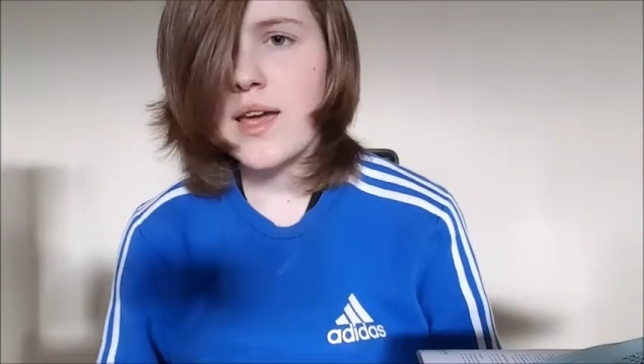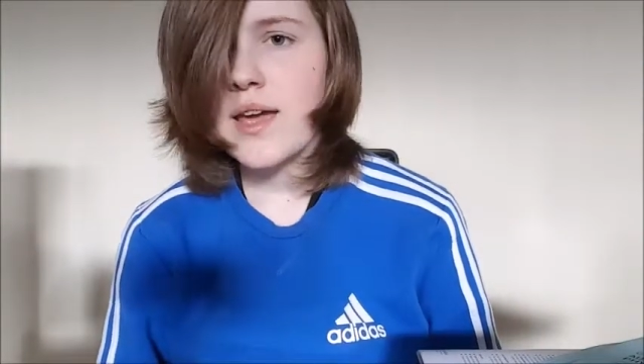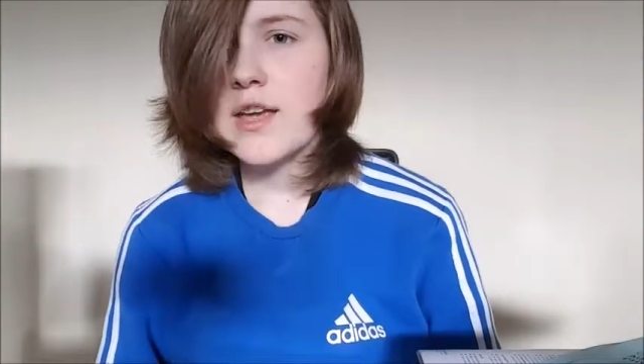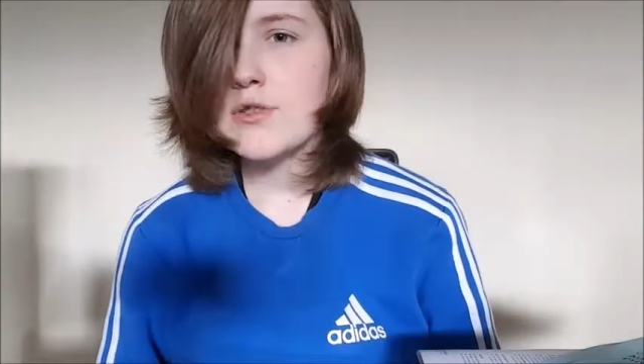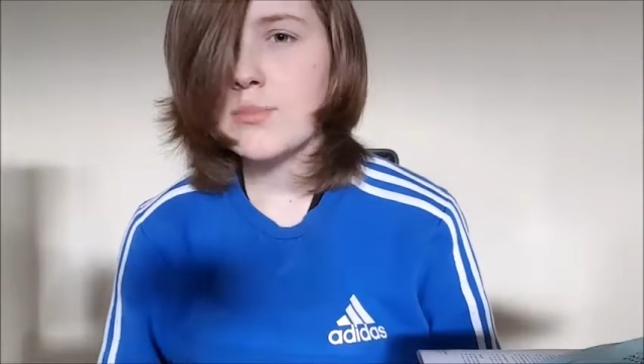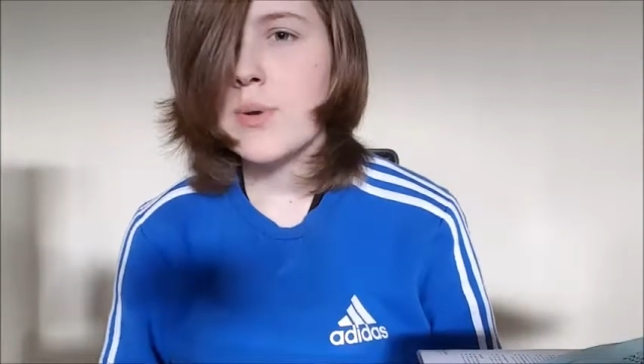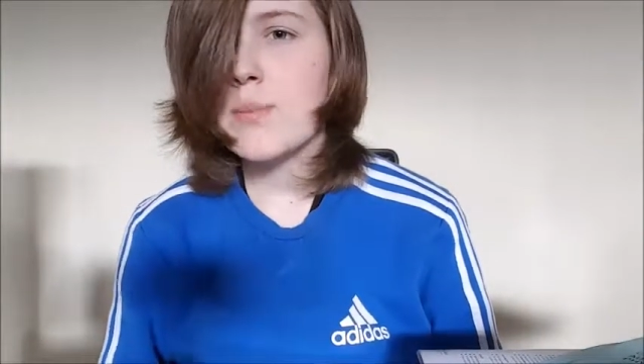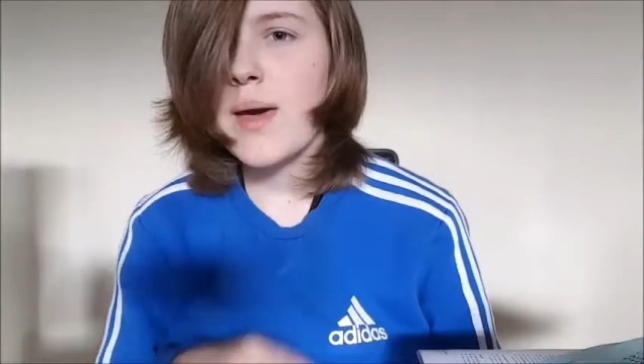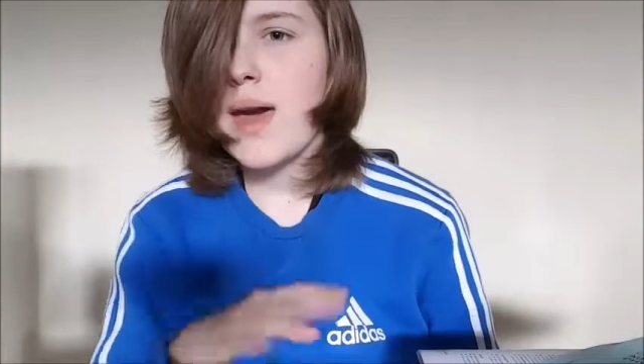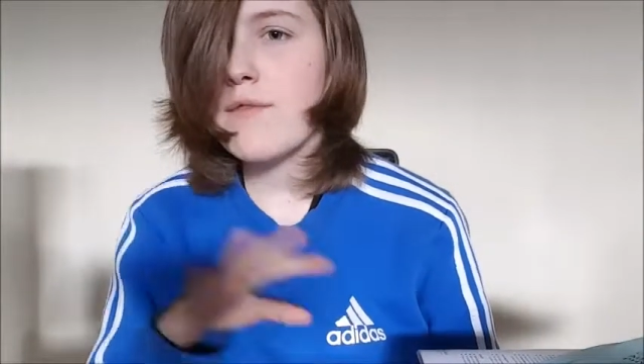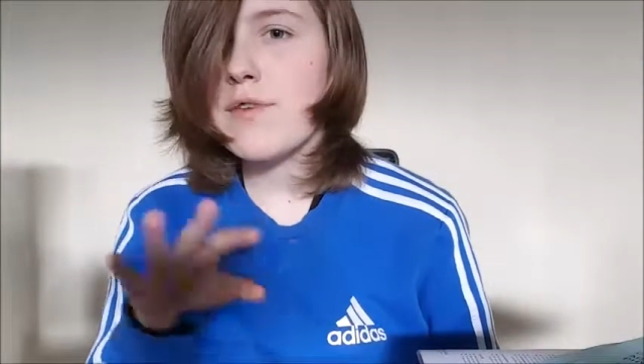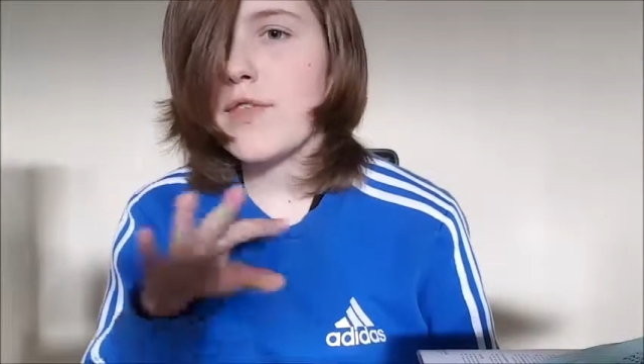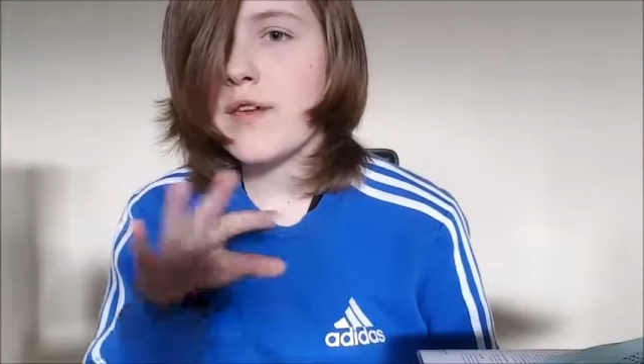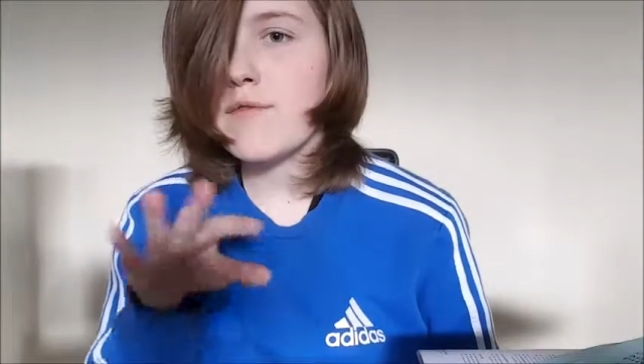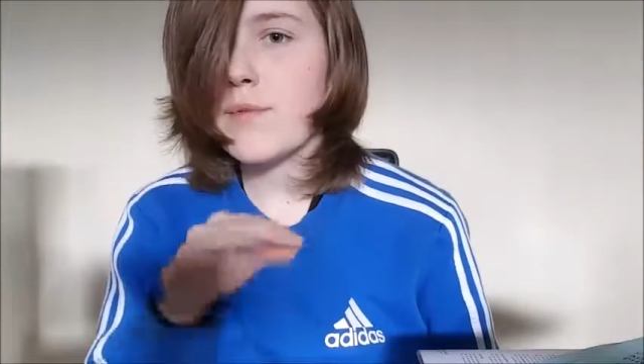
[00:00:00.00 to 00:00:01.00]
is remember
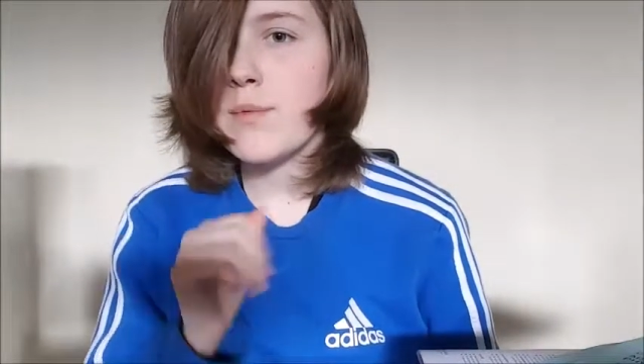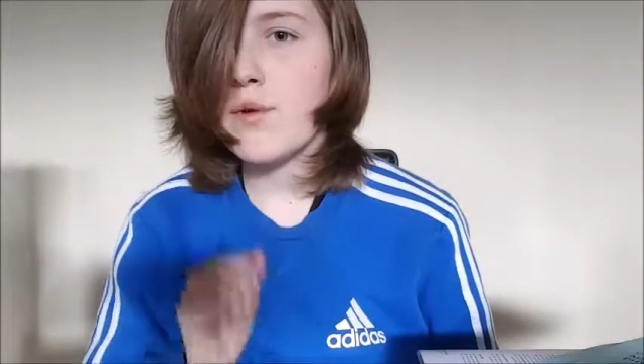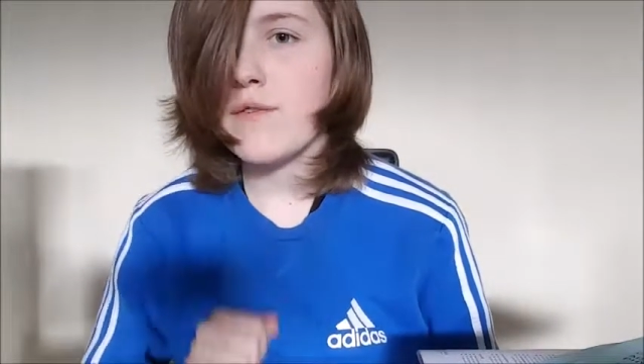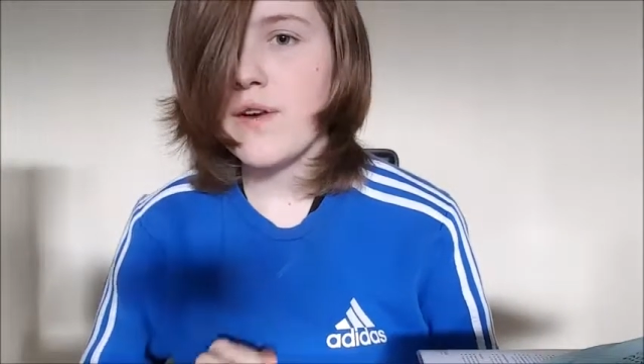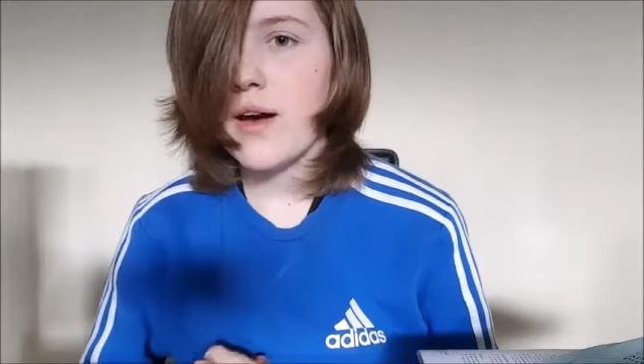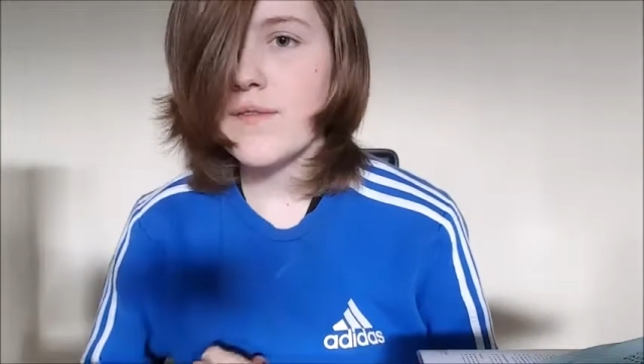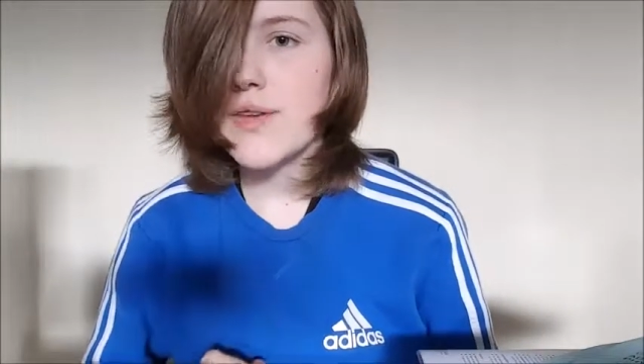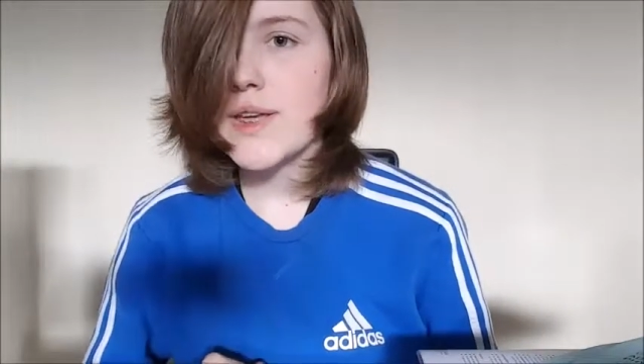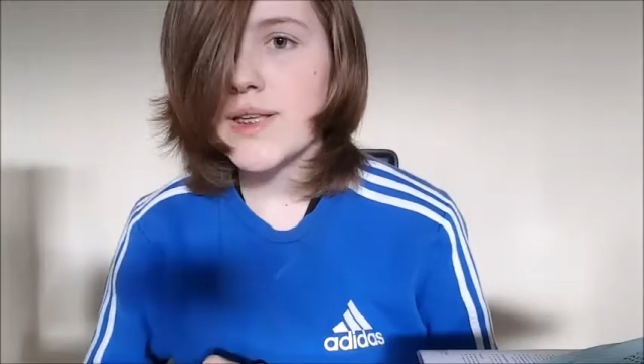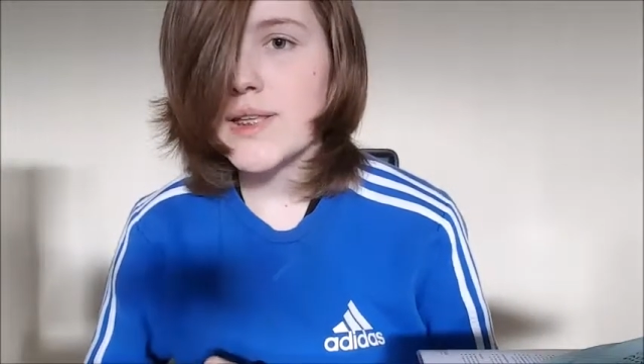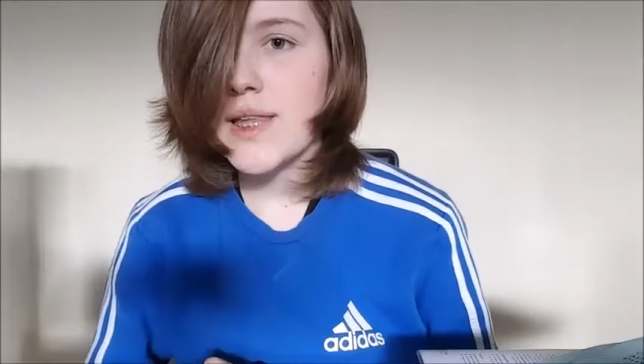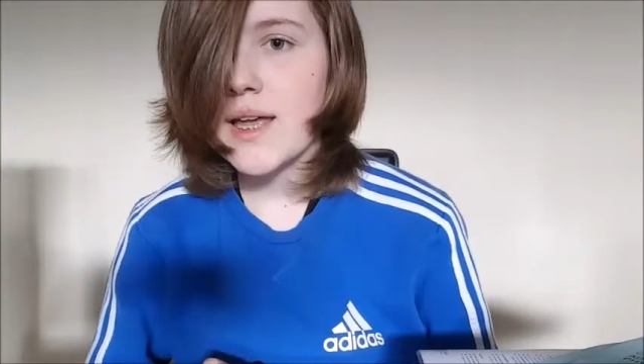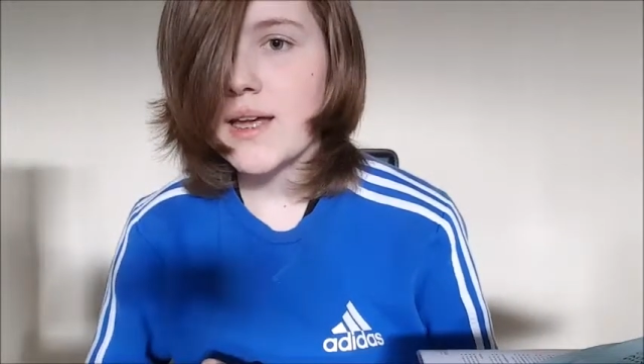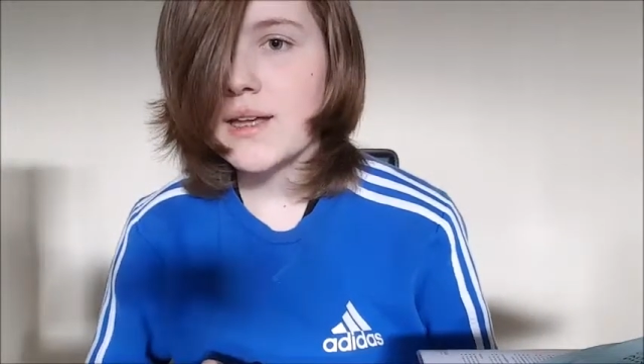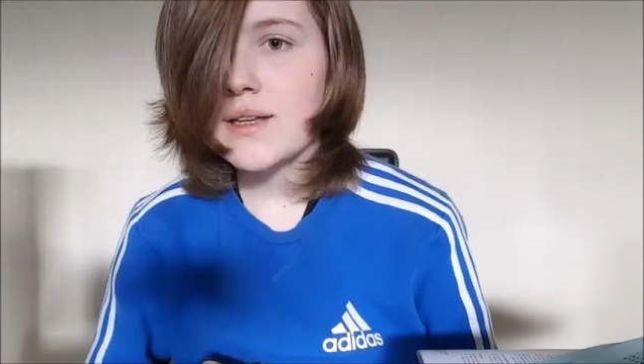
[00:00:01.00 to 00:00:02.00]
everything from your 5 years
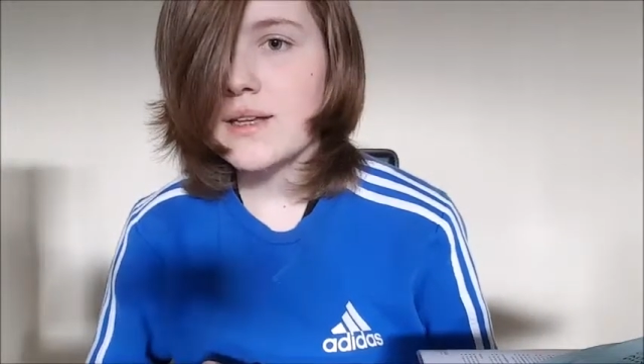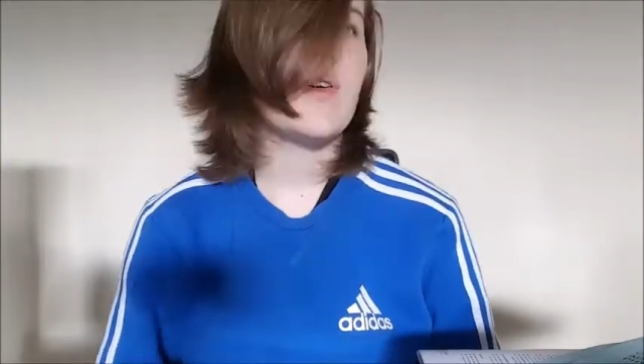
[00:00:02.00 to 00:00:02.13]
there.